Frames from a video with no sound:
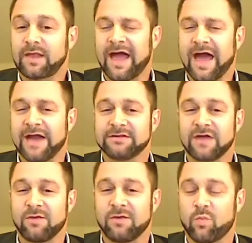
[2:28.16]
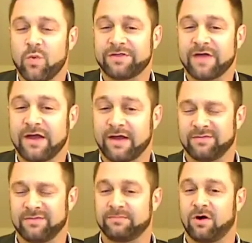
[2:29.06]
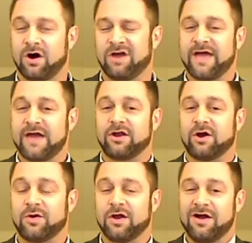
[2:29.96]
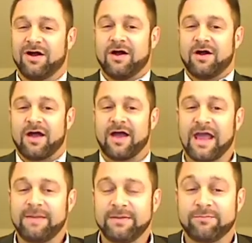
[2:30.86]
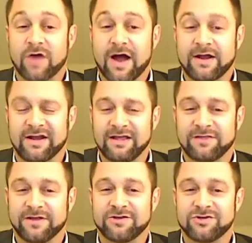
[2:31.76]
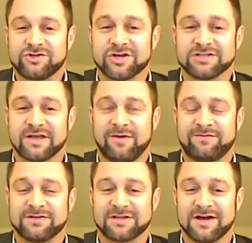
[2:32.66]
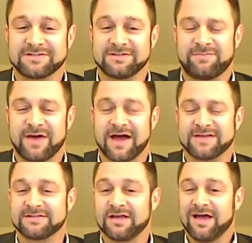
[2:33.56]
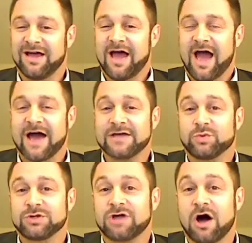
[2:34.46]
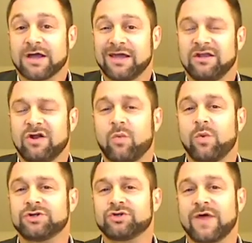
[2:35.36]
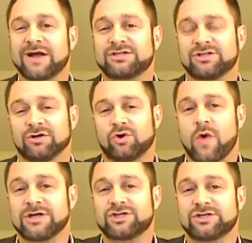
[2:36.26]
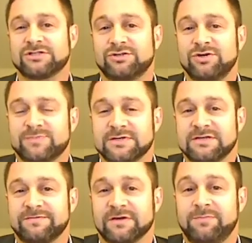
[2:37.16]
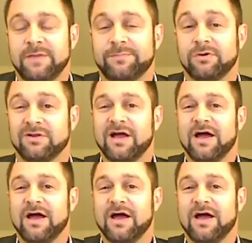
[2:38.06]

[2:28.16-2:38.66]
on that note, Amy, Brian, and Ethan, just like we've discussed in the past, as we're talking, I will direct certain questions to specific people.